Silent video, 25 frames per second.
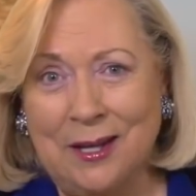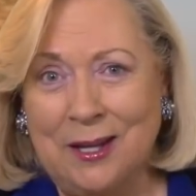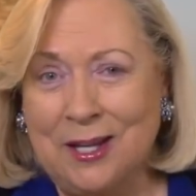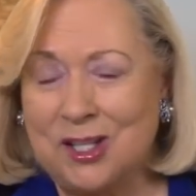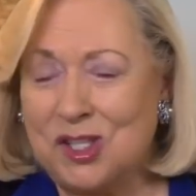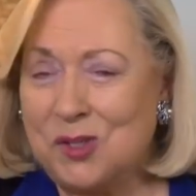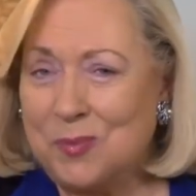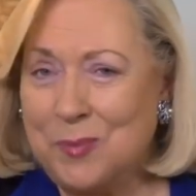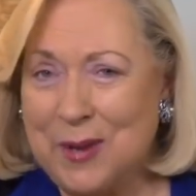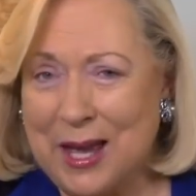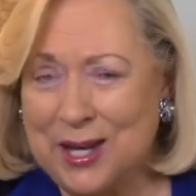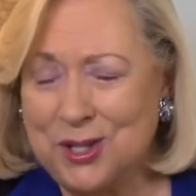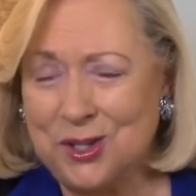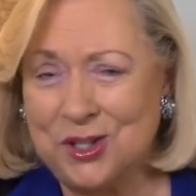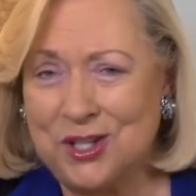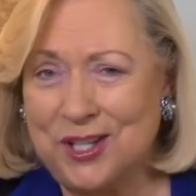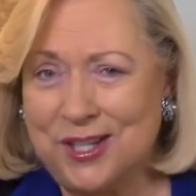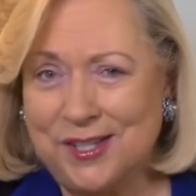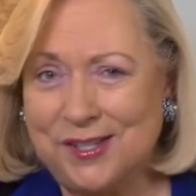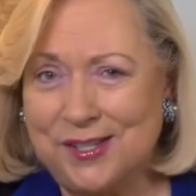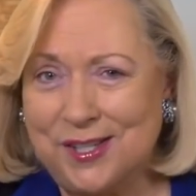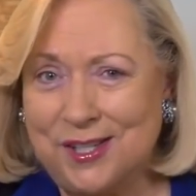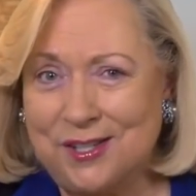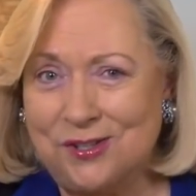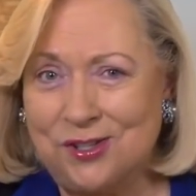
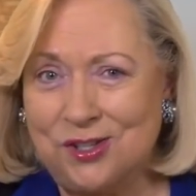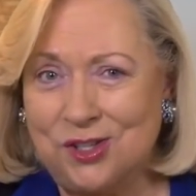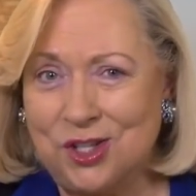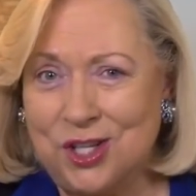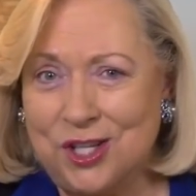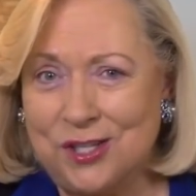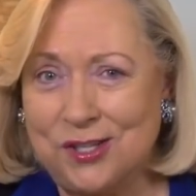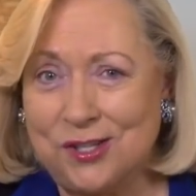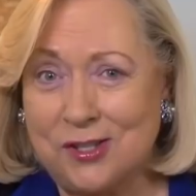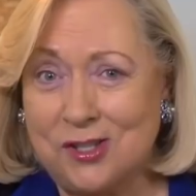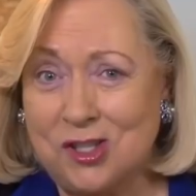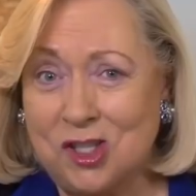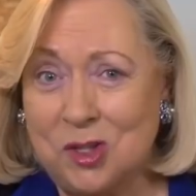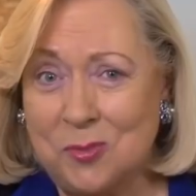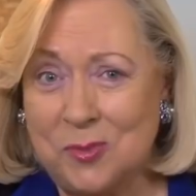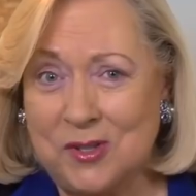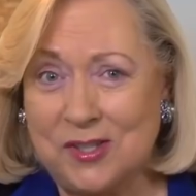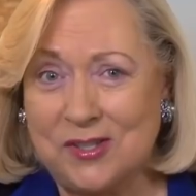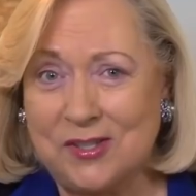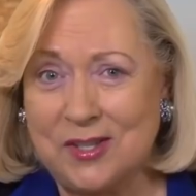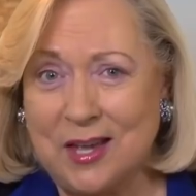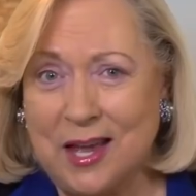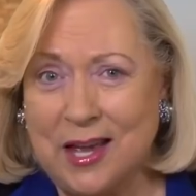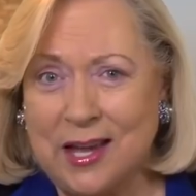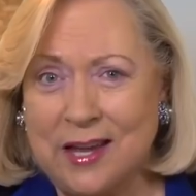especially since Jesus the
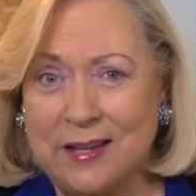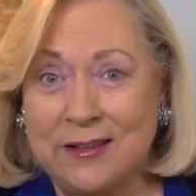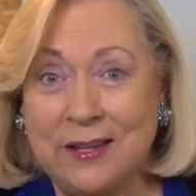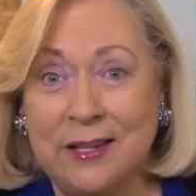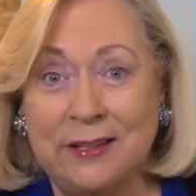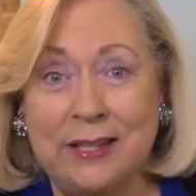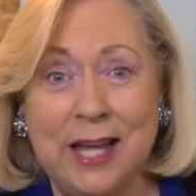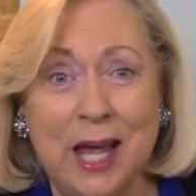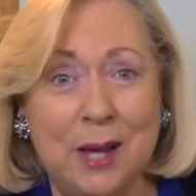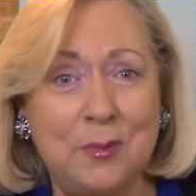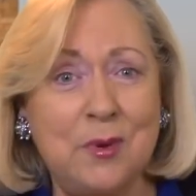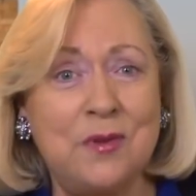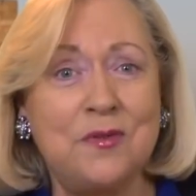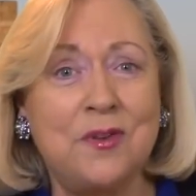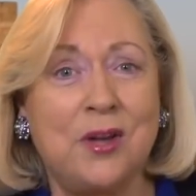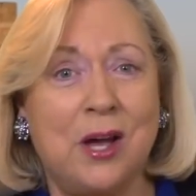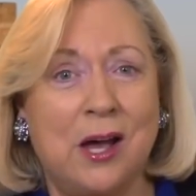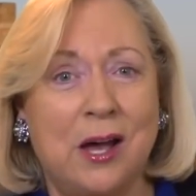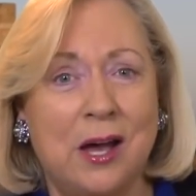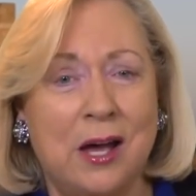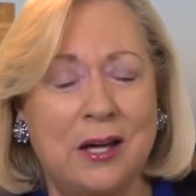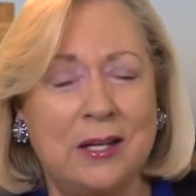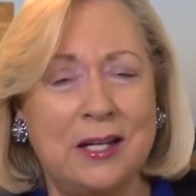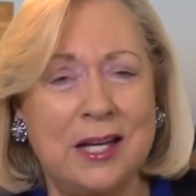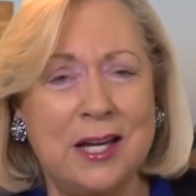Messiah, the Lamb of
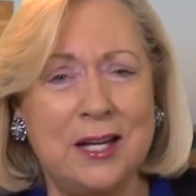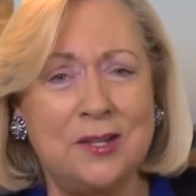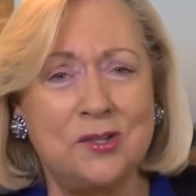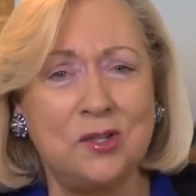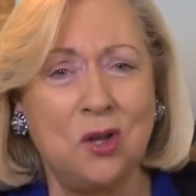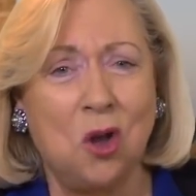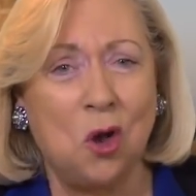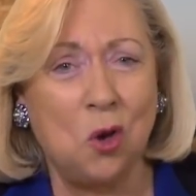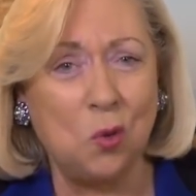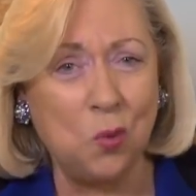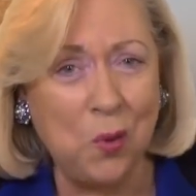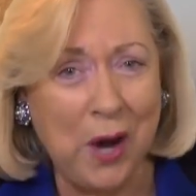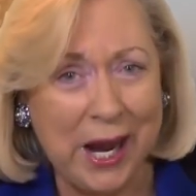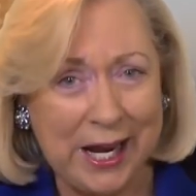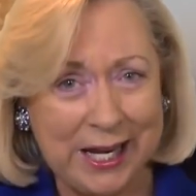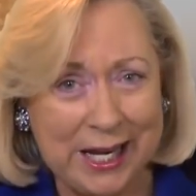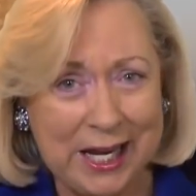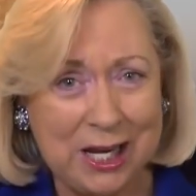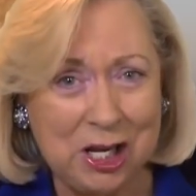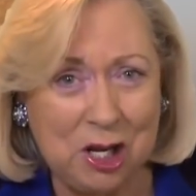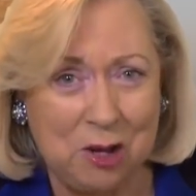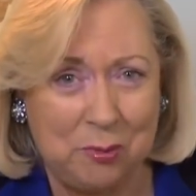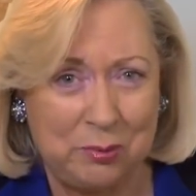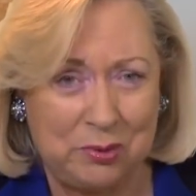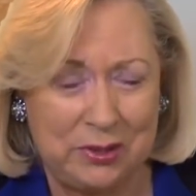God, has already
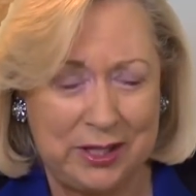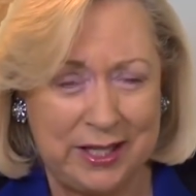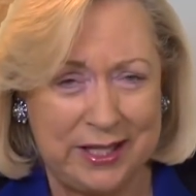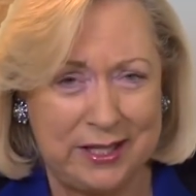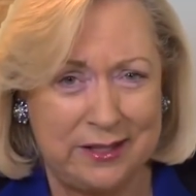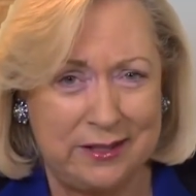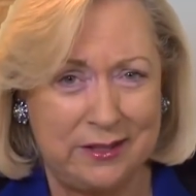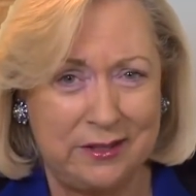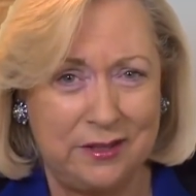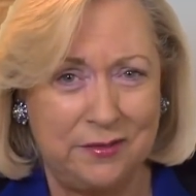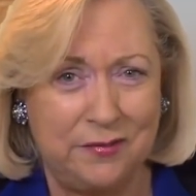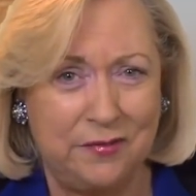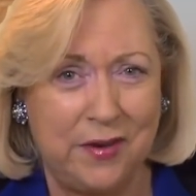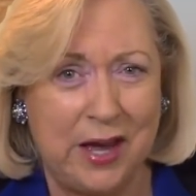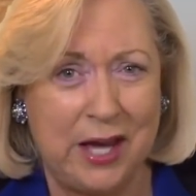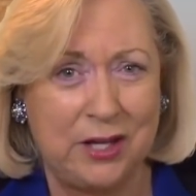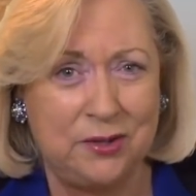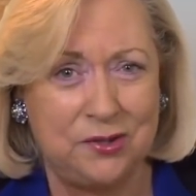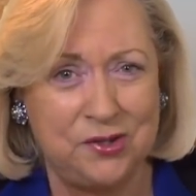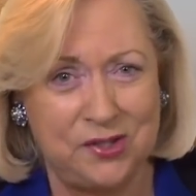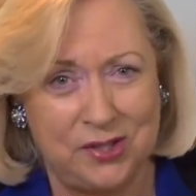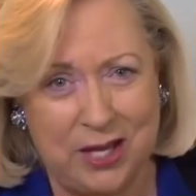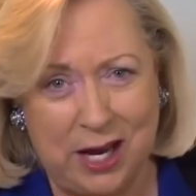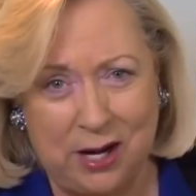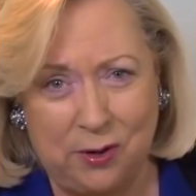completed the
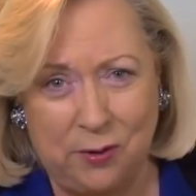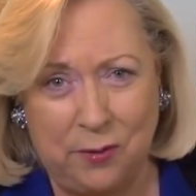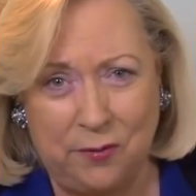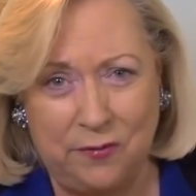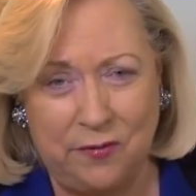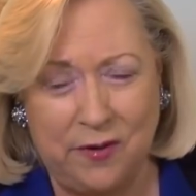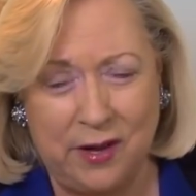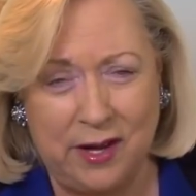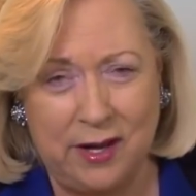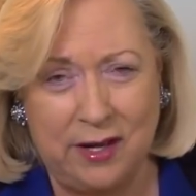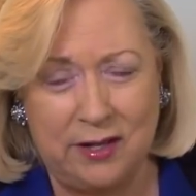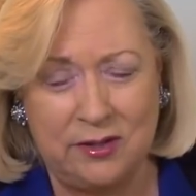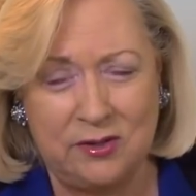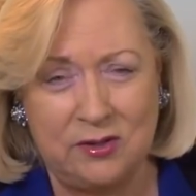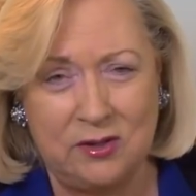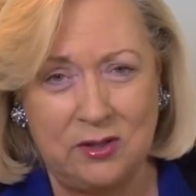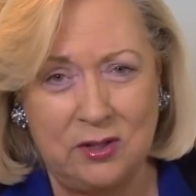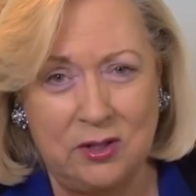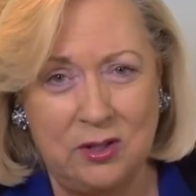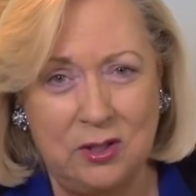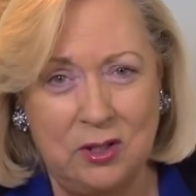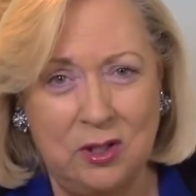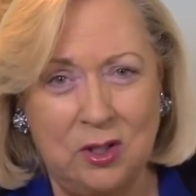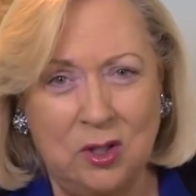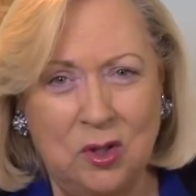final sacrifice
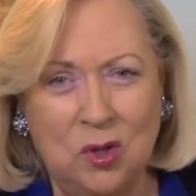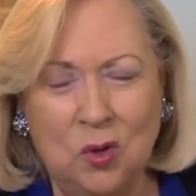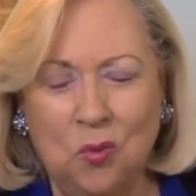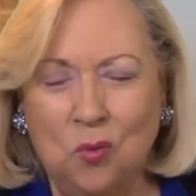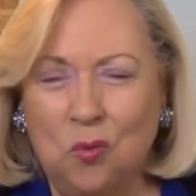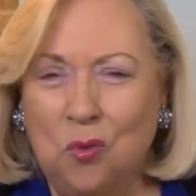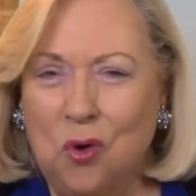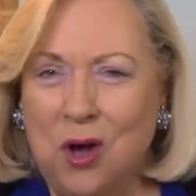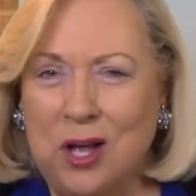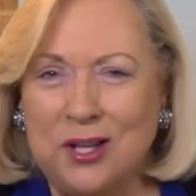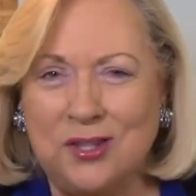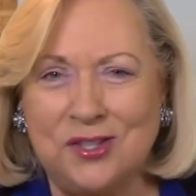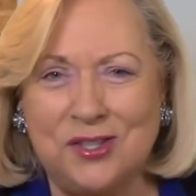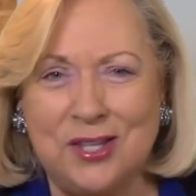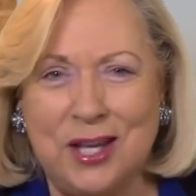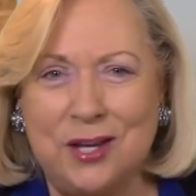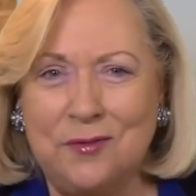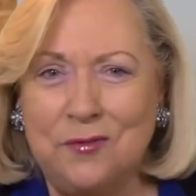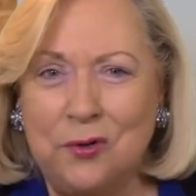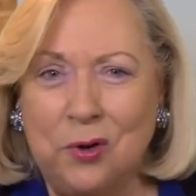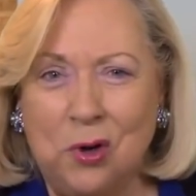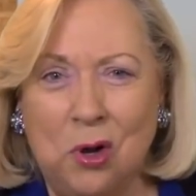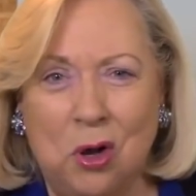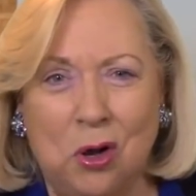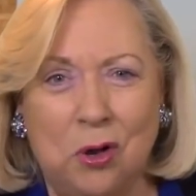once
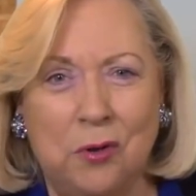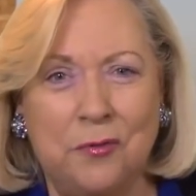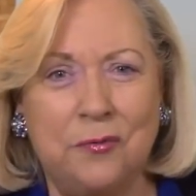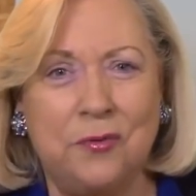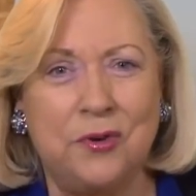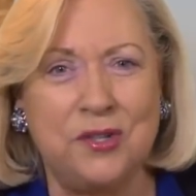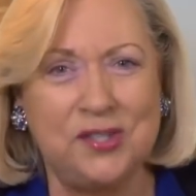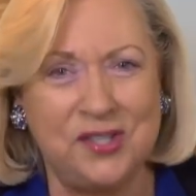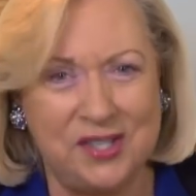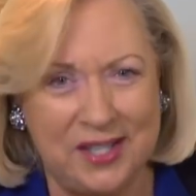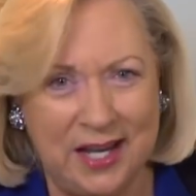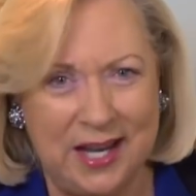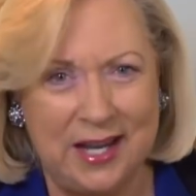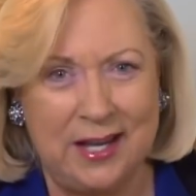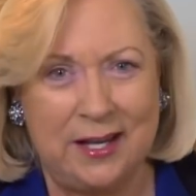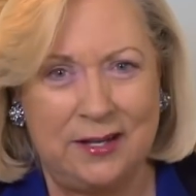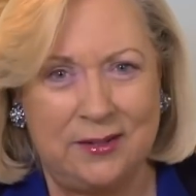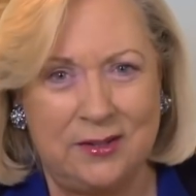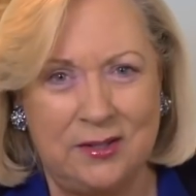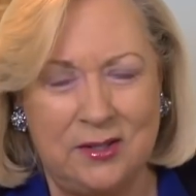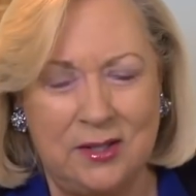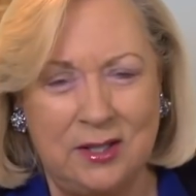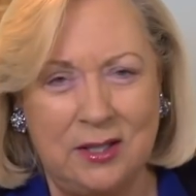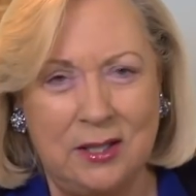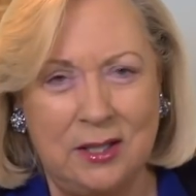and for all for
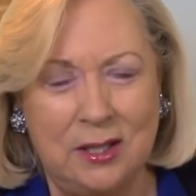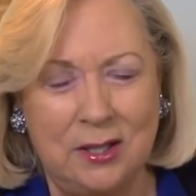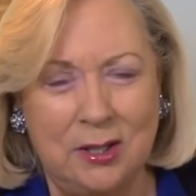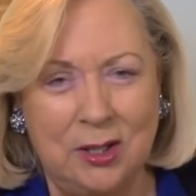sins.